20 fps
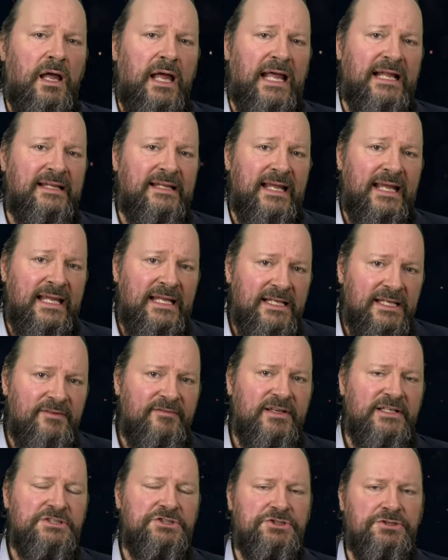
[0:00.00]
and
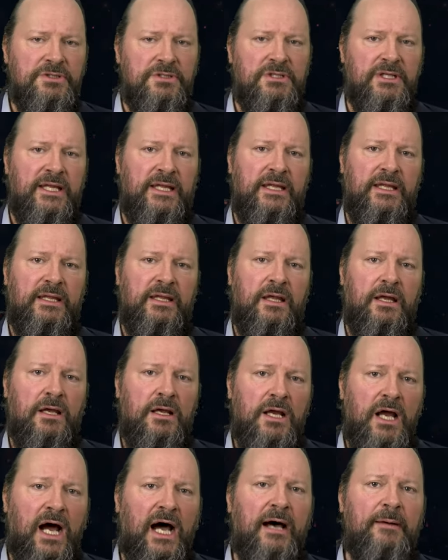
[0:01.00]
individually
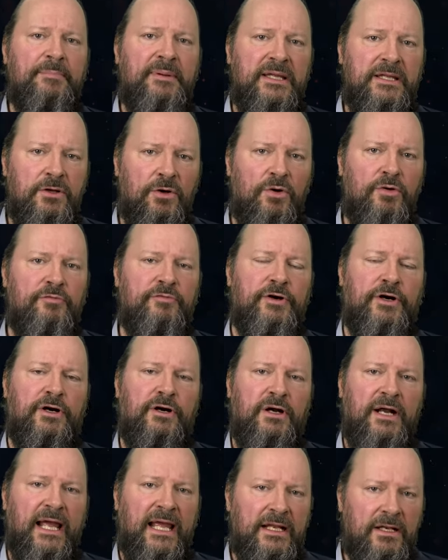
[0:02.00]
copied
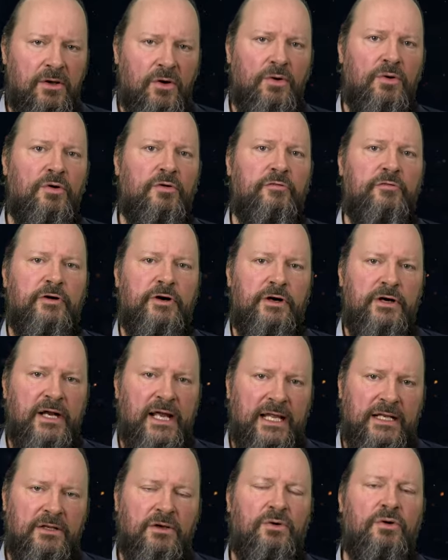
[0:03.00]
over and over
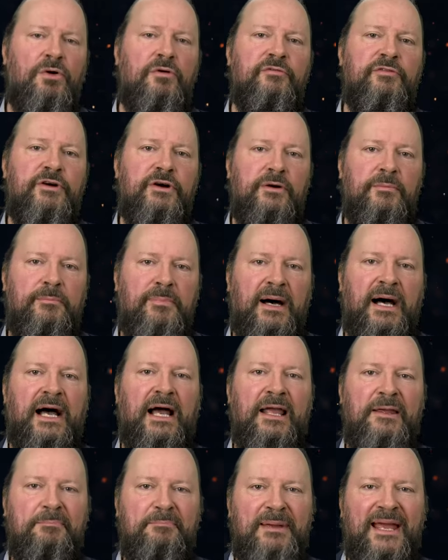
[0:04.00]
and over
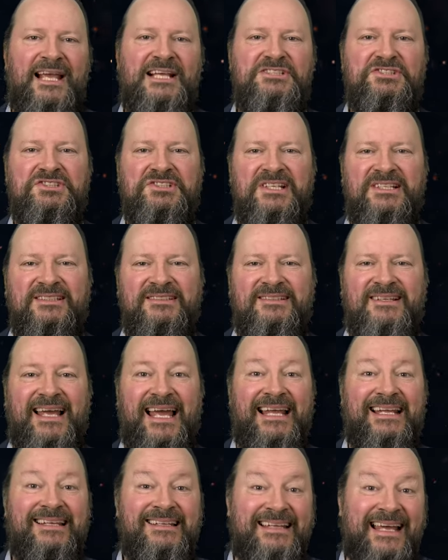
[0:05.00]
by patient
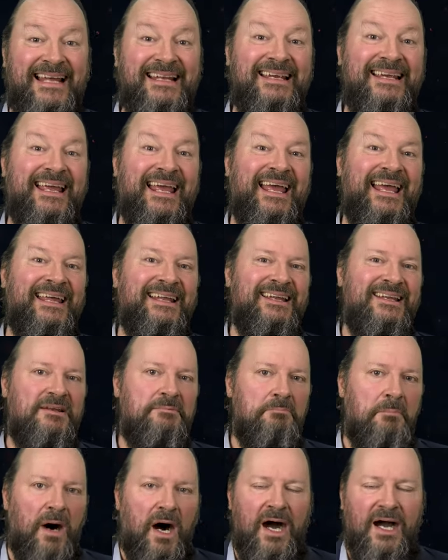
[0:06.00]
and
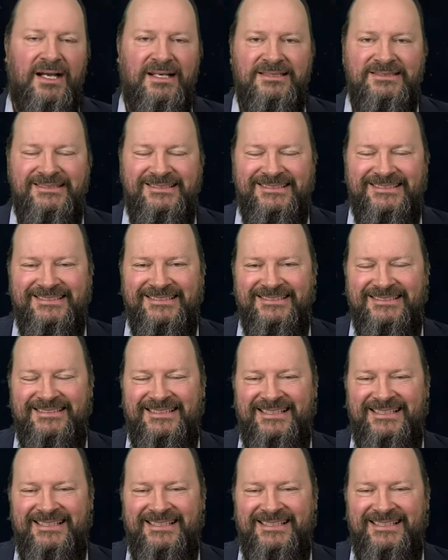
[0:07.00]
dedicated monks.